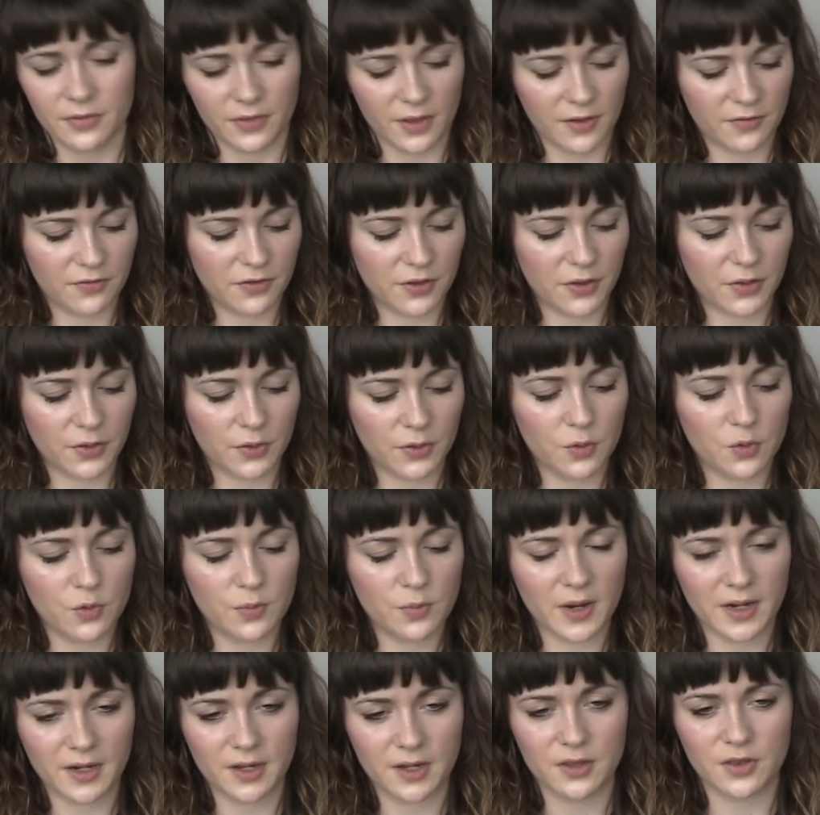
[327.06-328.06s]
they've just all
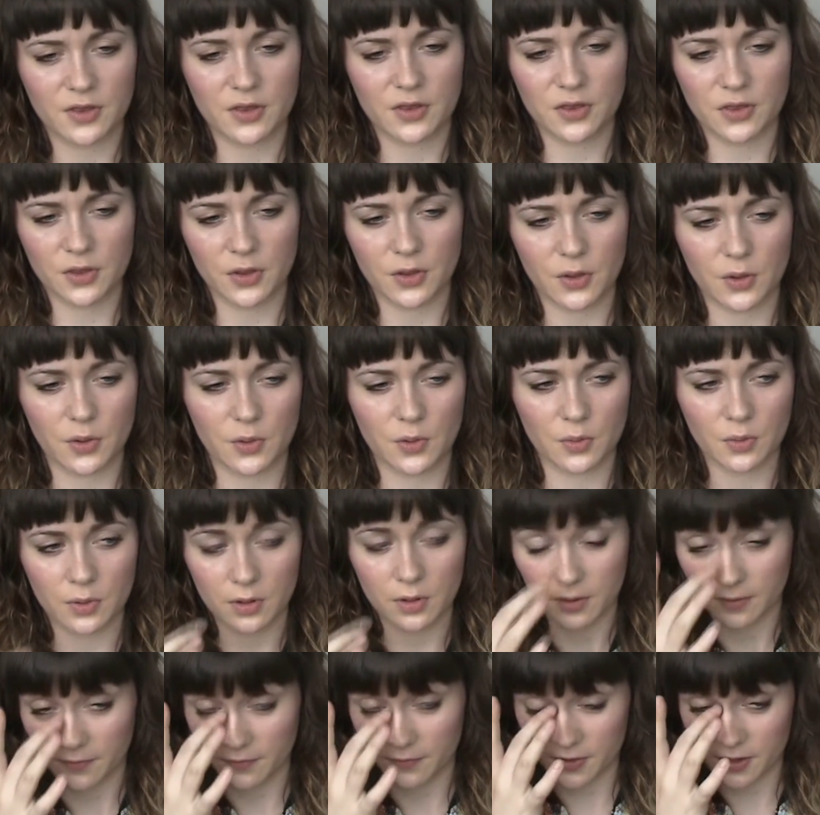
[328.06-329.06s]
managed
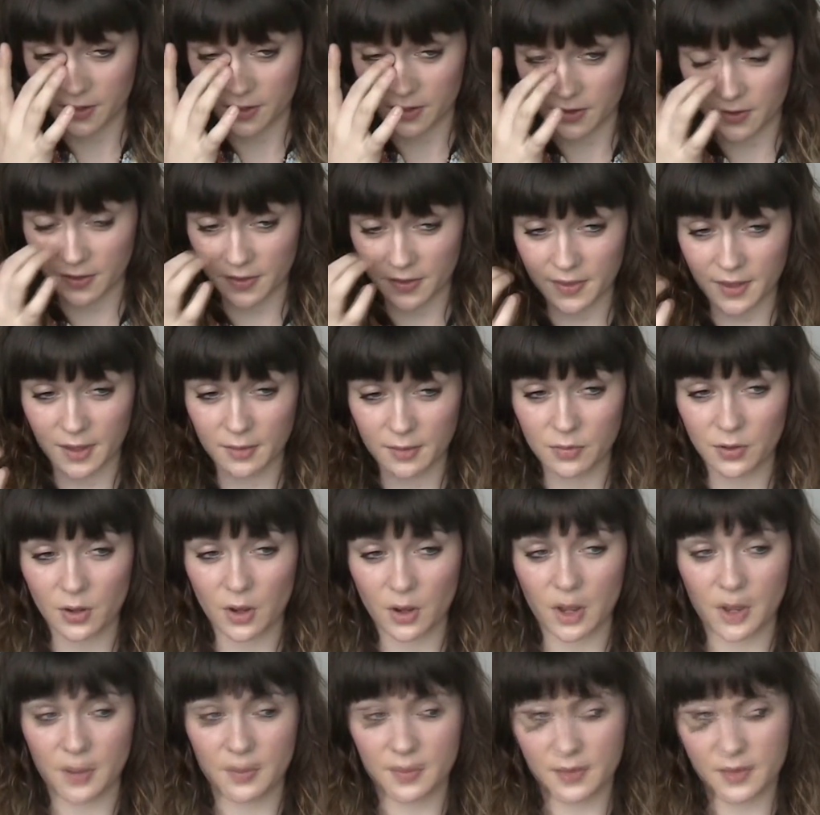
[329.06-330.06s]
to finish at the same
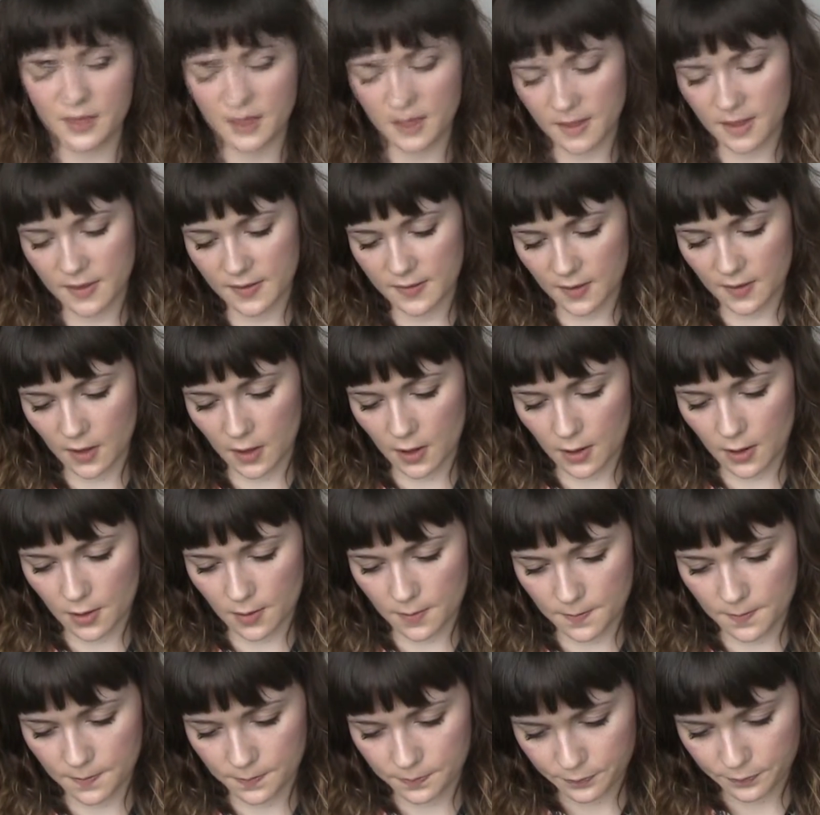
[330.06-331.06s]
time. This
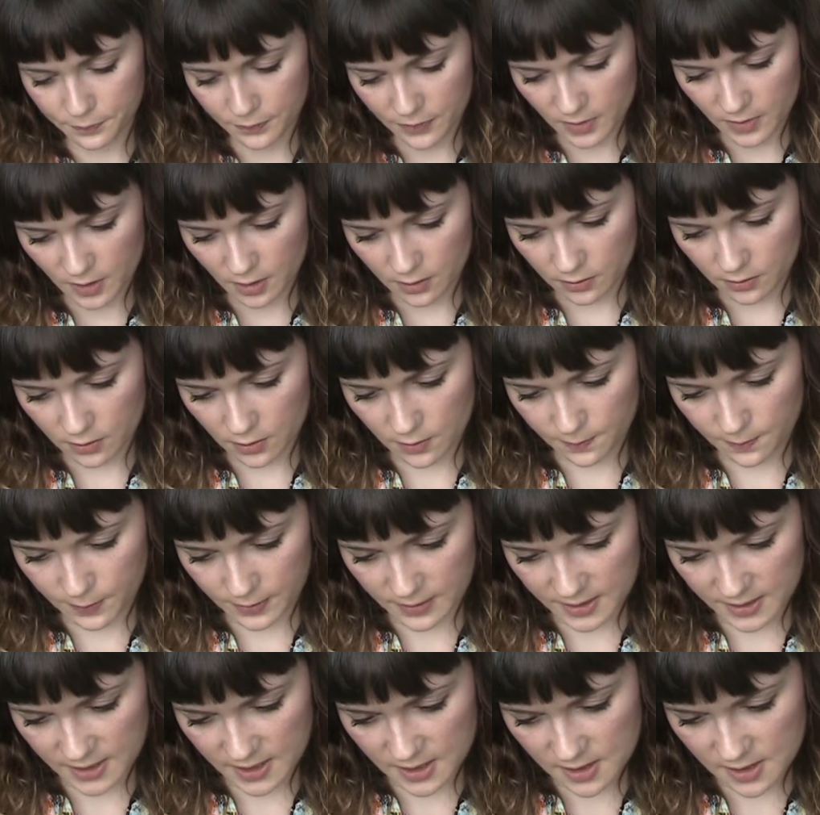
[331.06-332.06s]
is the
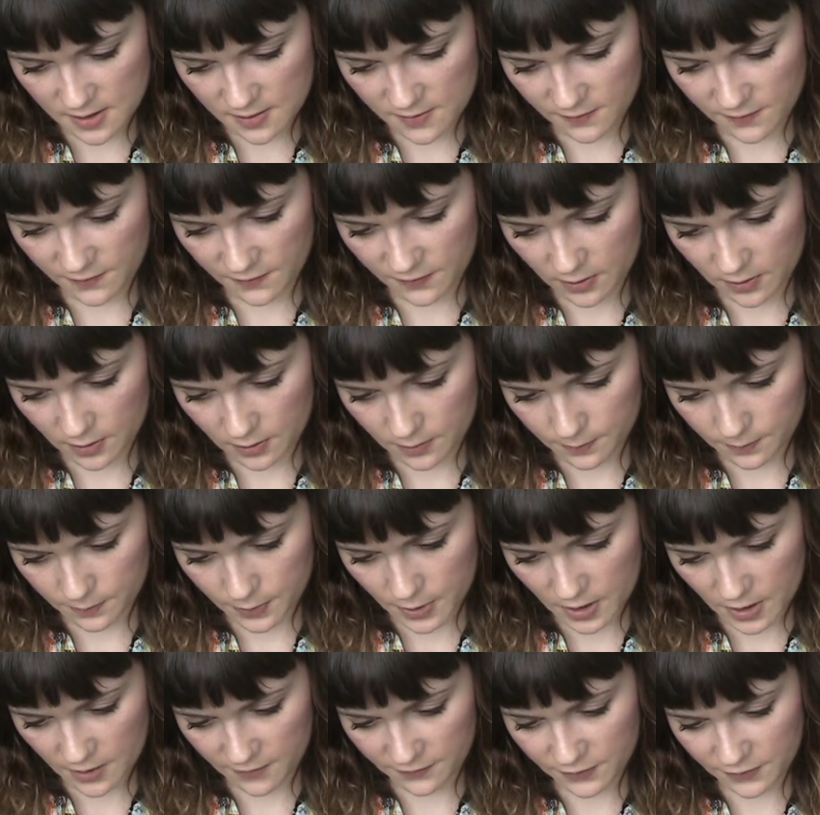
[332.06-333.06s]
Believe
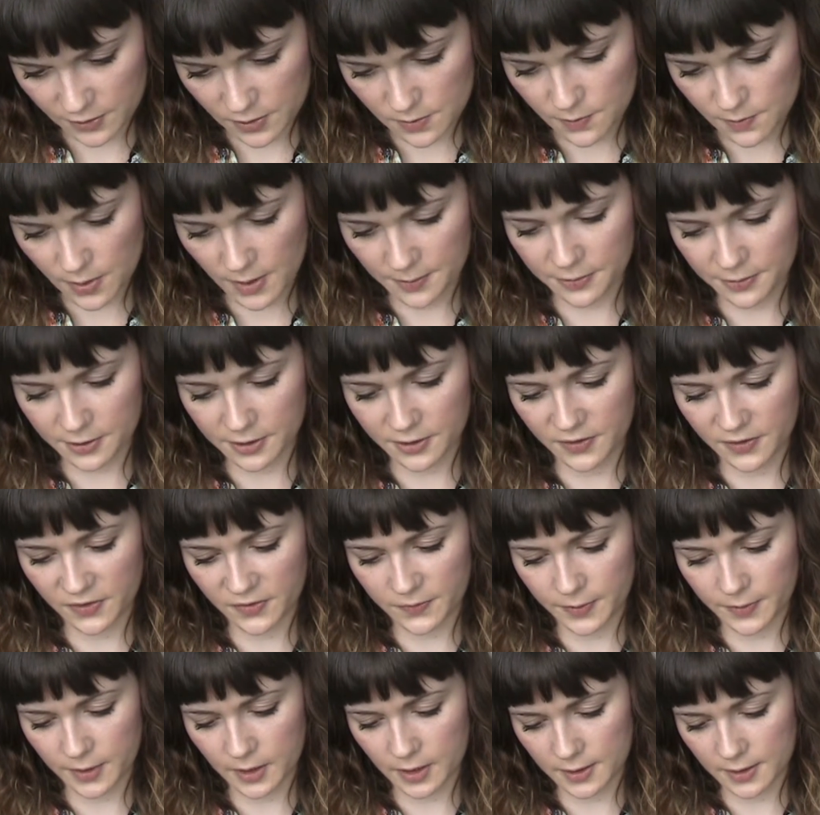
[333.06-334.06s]
perfume by Britney
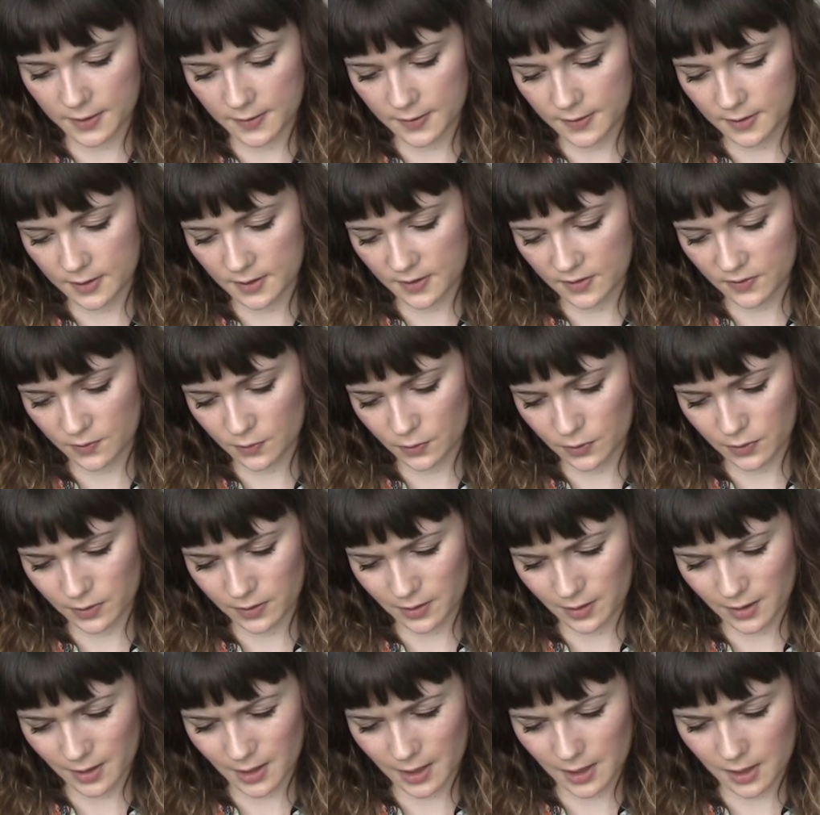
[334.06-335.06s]
Spears. This was
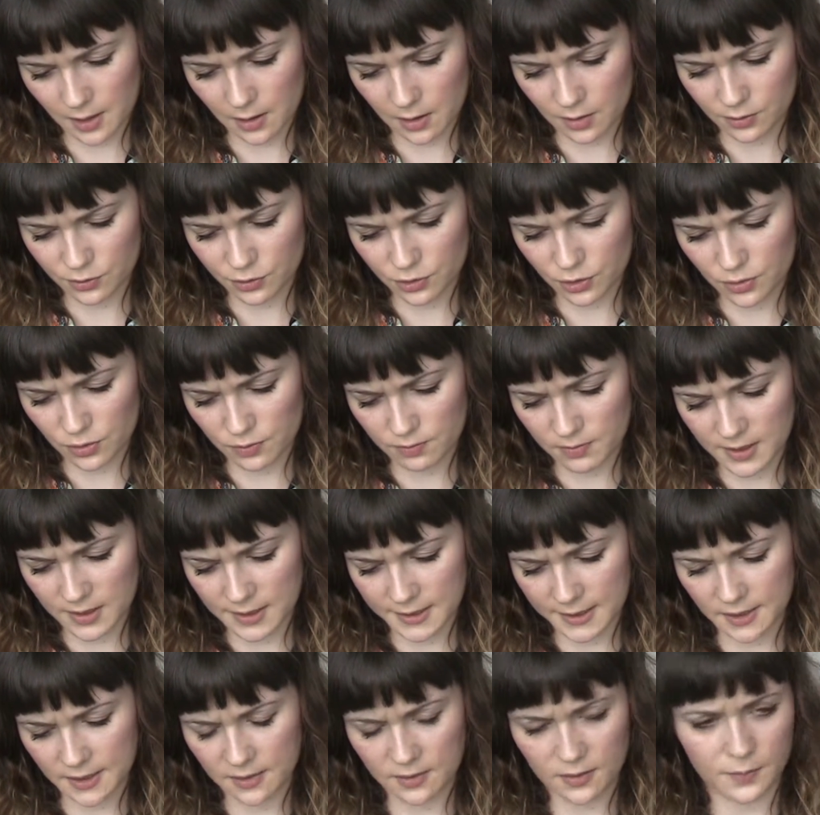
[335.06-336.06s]
a
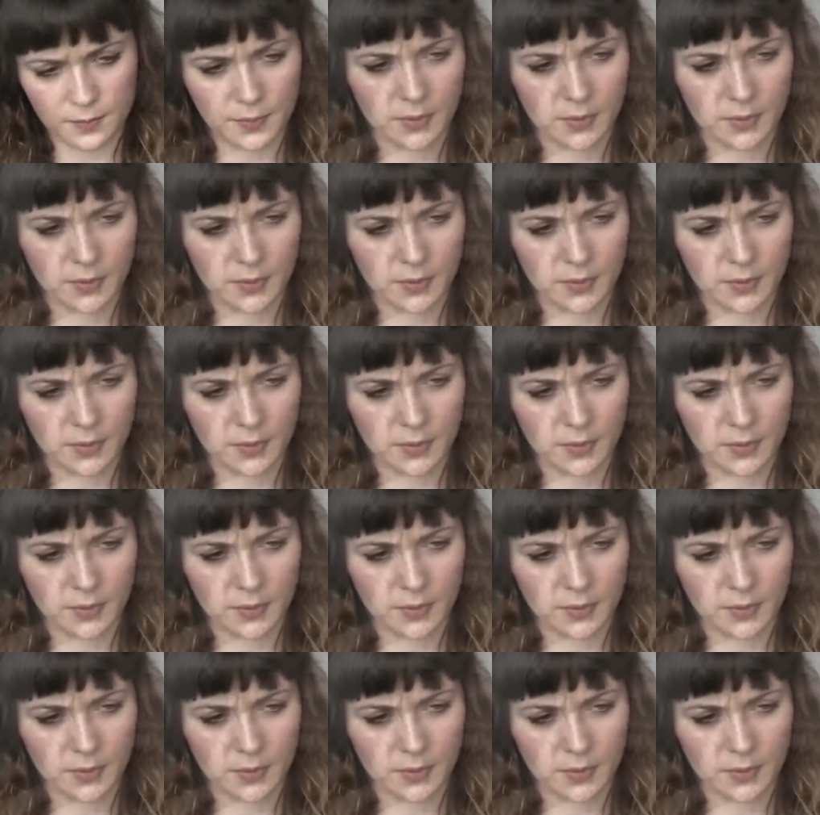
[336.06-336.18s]
100ml